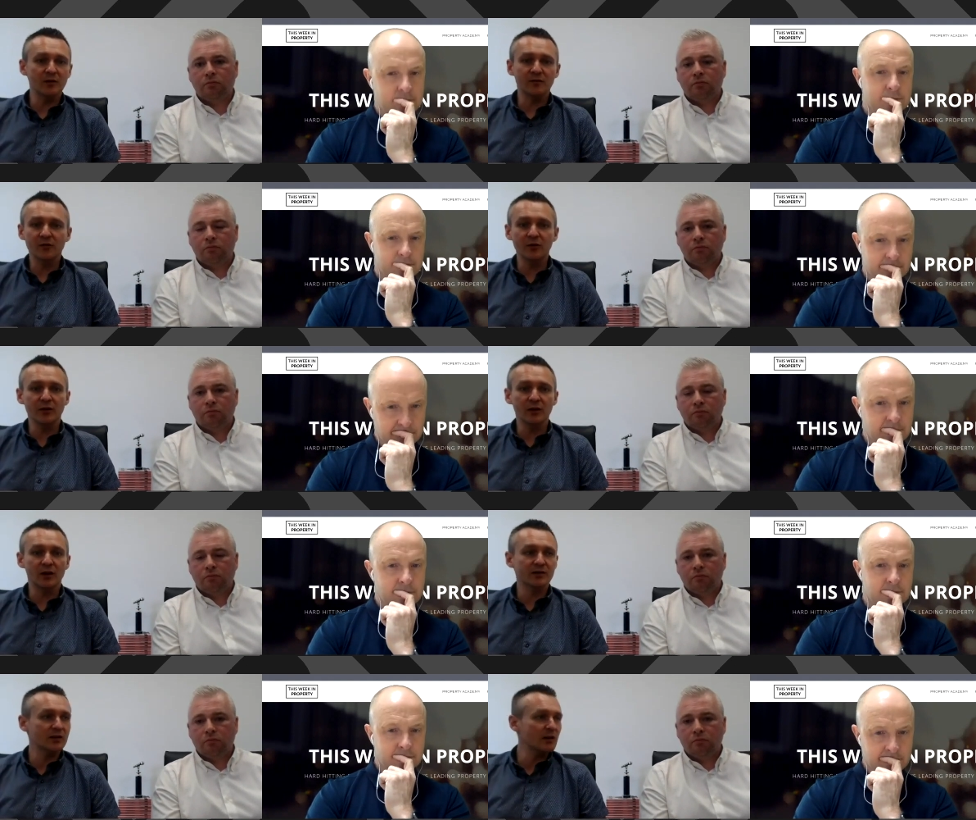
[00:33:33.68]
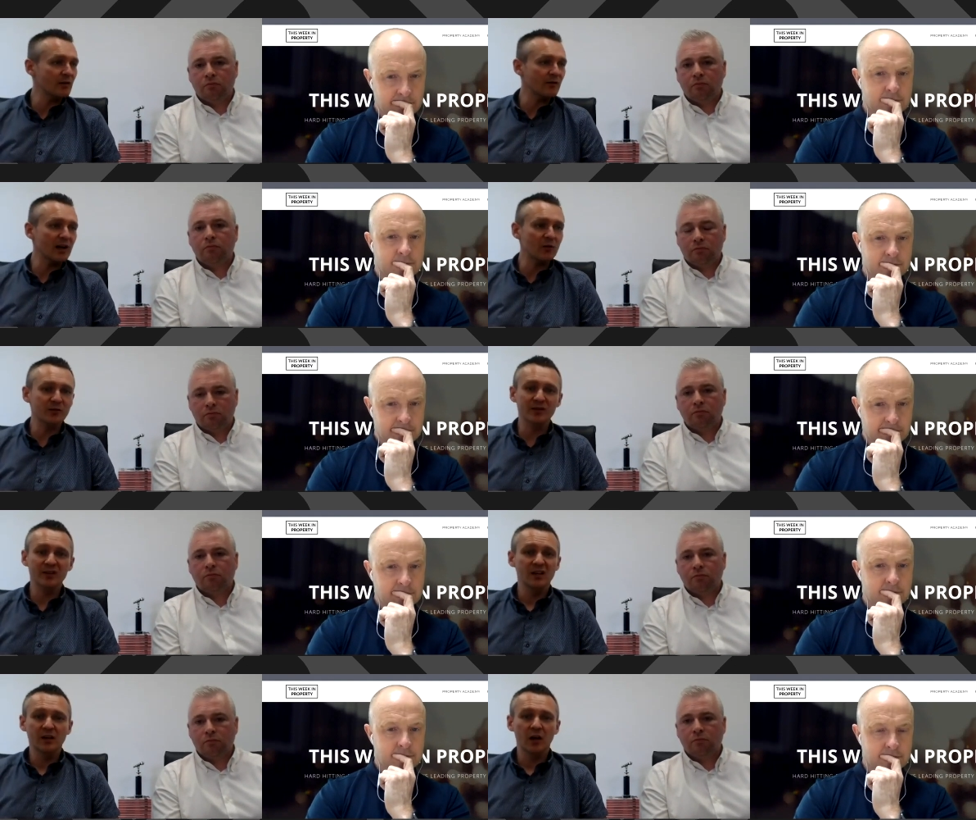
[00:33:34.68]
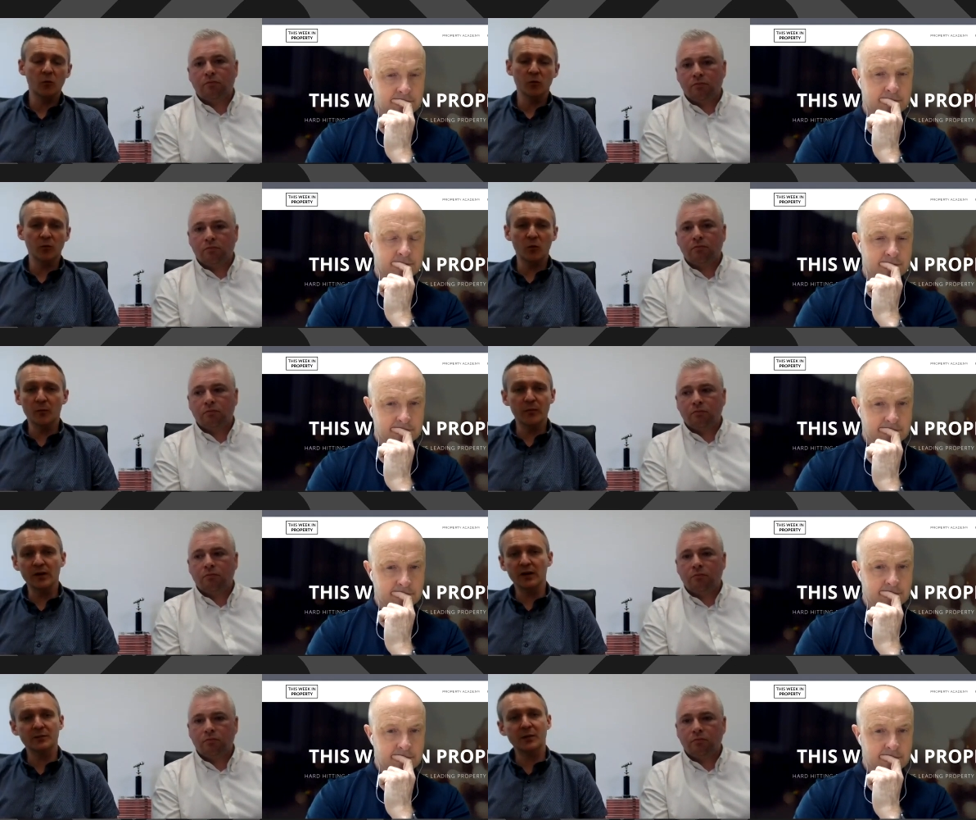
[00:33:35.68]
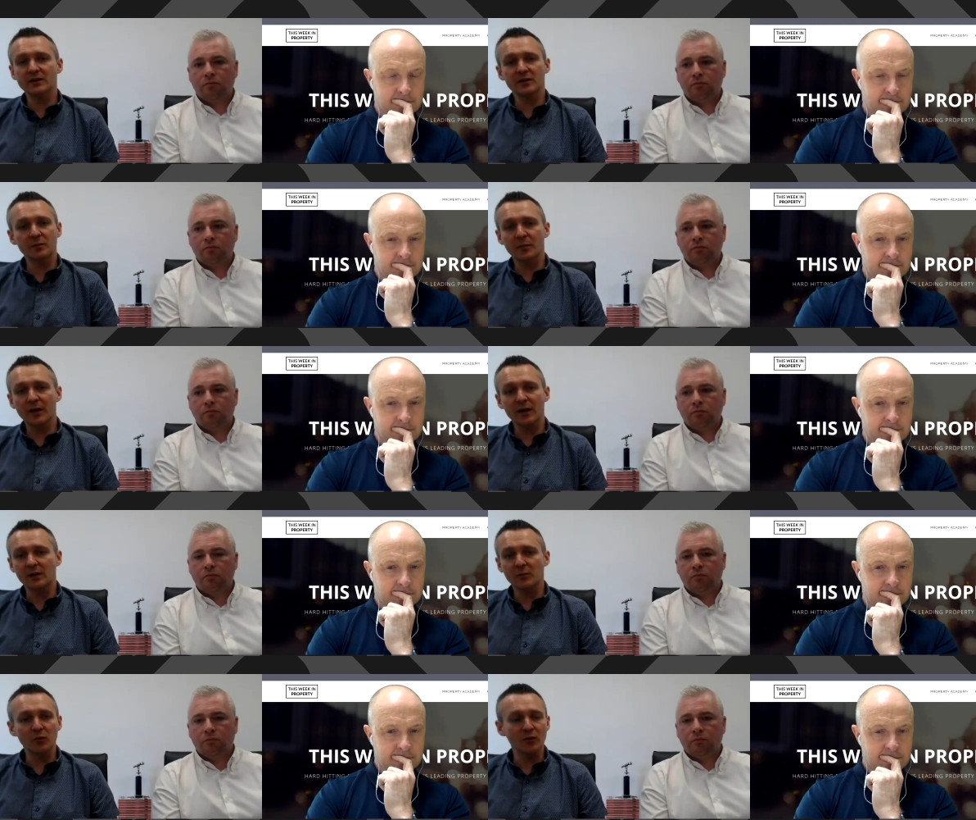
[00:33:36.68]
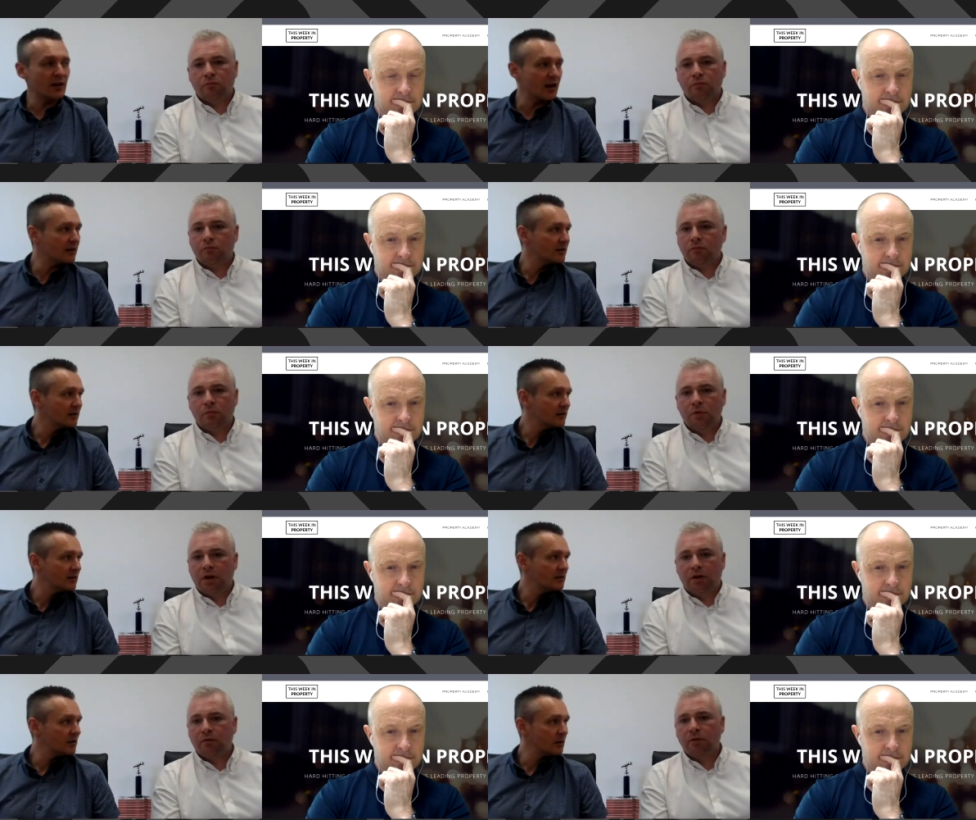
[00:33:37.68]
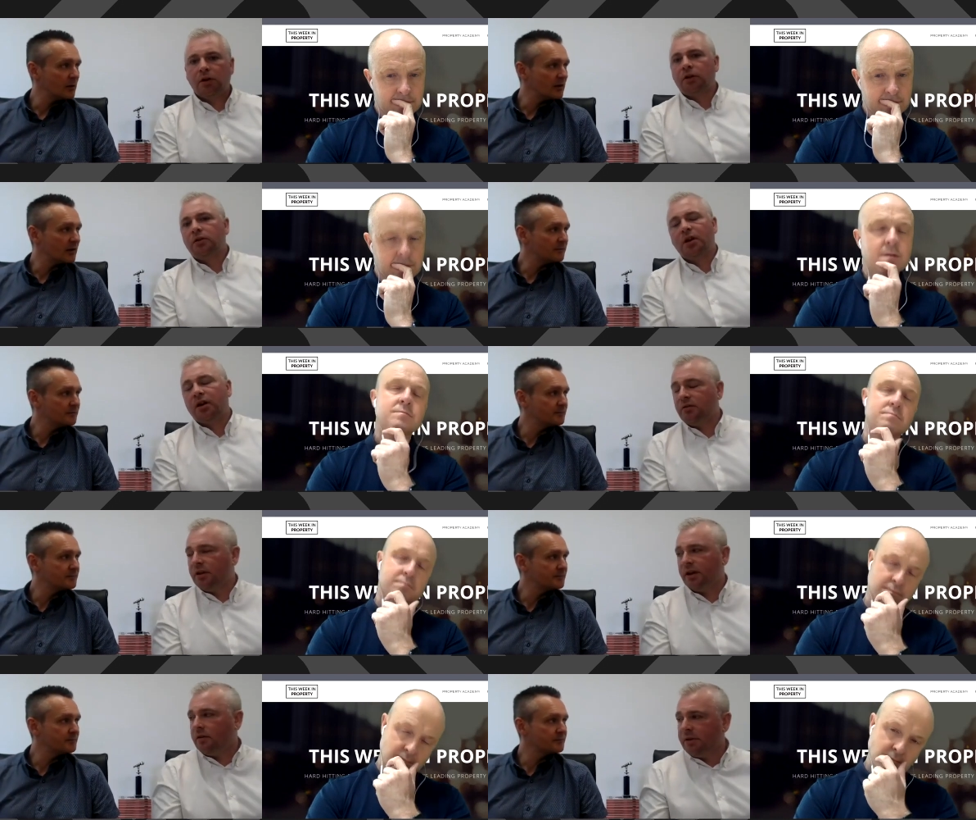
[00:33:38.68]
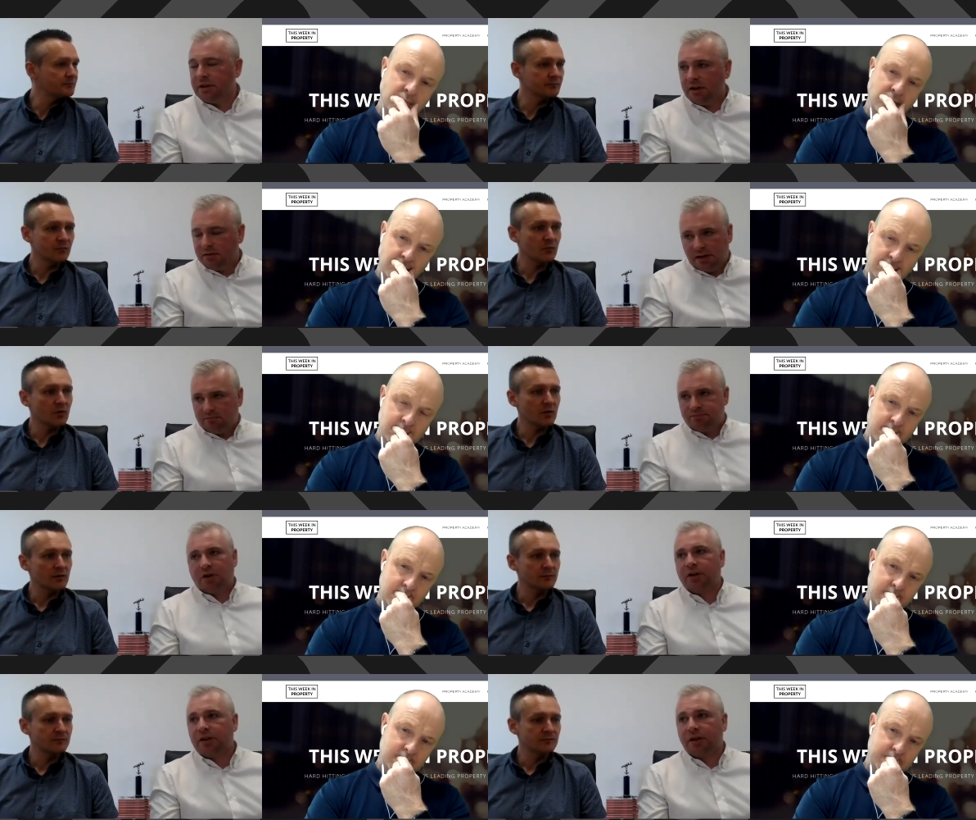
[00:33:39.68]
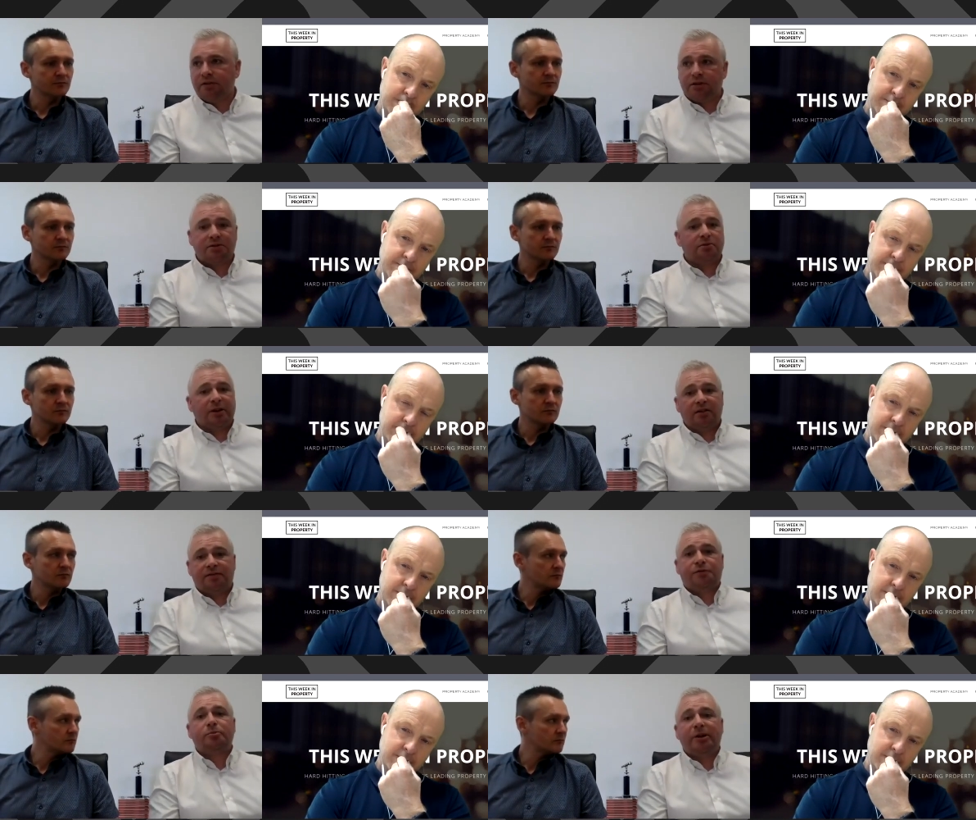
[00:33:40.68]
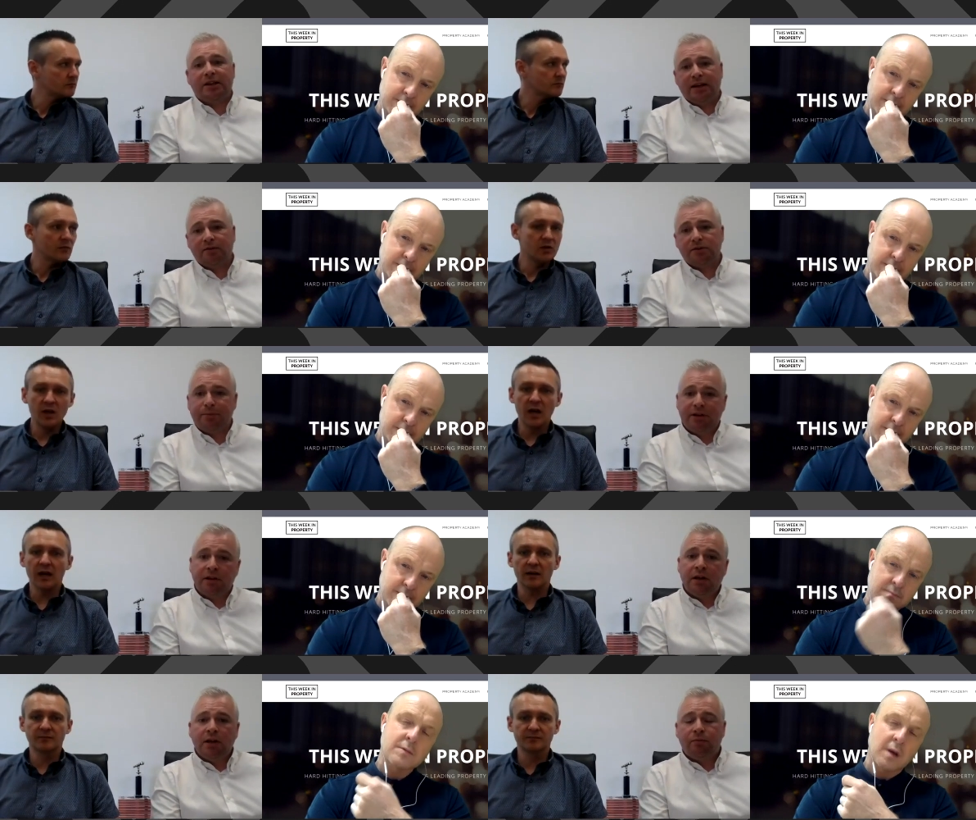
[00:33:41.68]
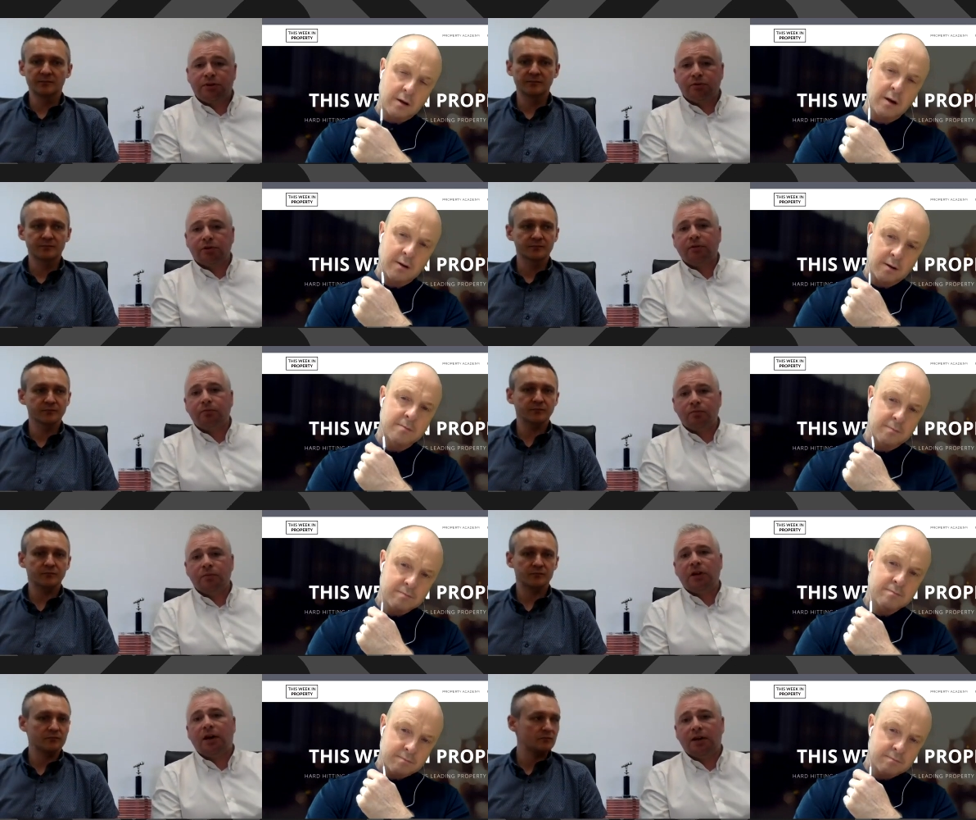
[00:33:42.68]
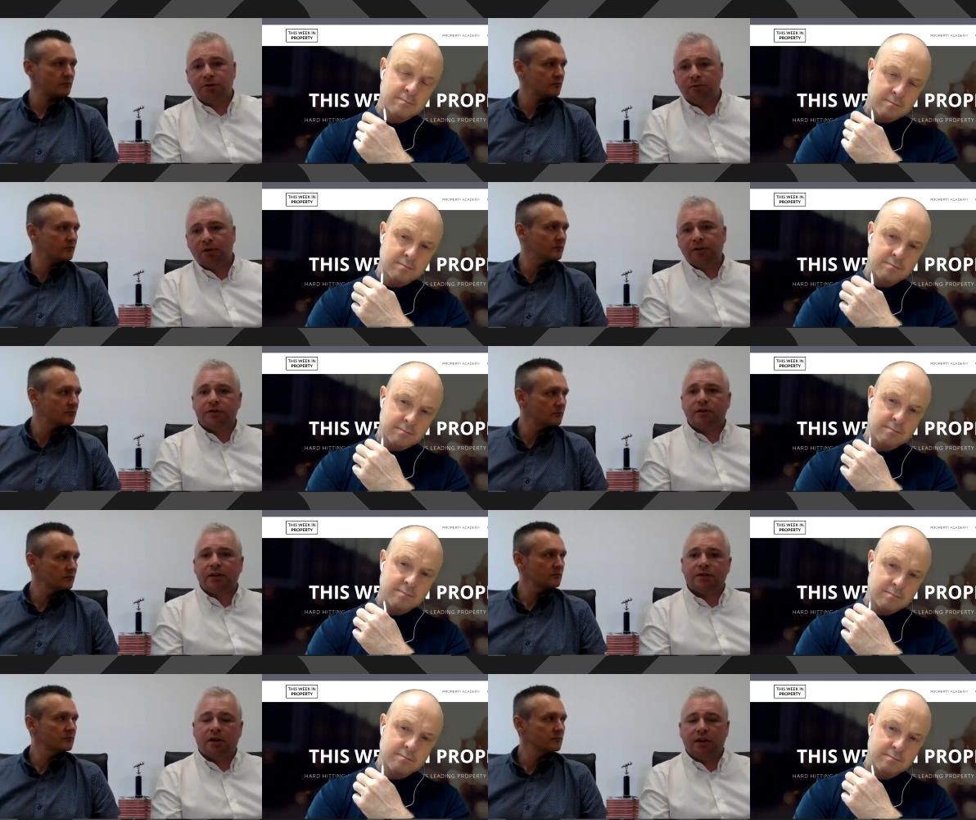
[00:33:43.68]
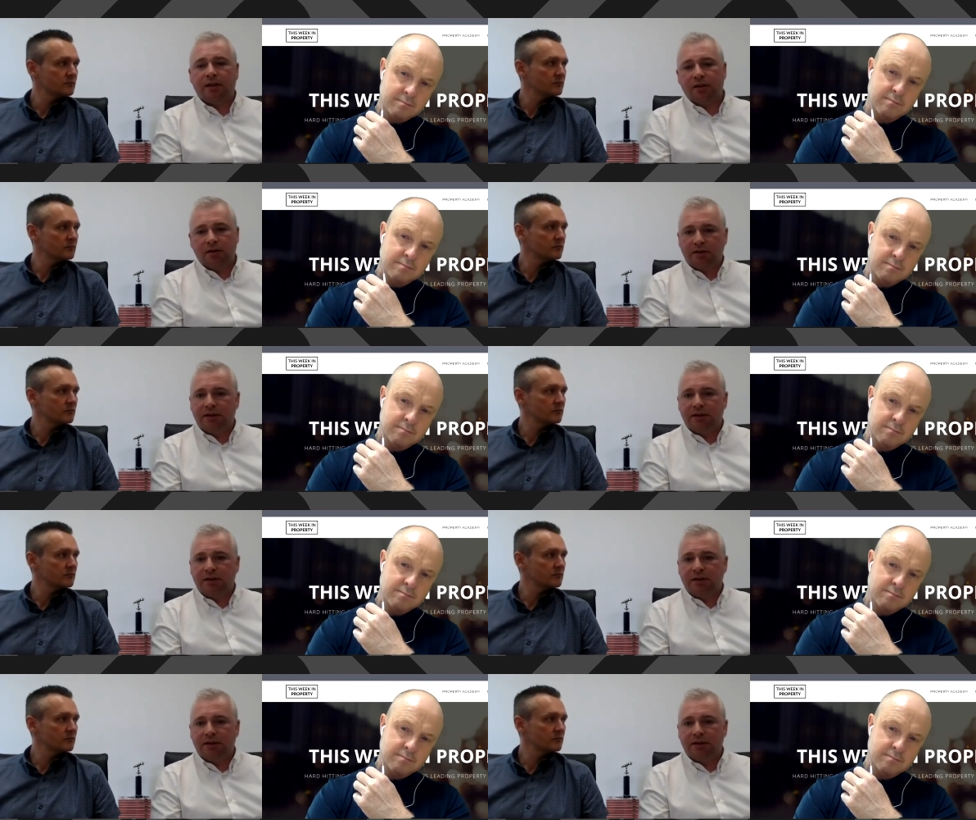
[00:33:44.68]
Speaker 1: for a server of a house. Mm-hmm expecting to pay any more than that. No, no, no.
Speaker 2: Yeah, I mean that that kind of covers up to about a four bed house. I mean, yeah, we're talking uh-huh larger ones and things like that. And like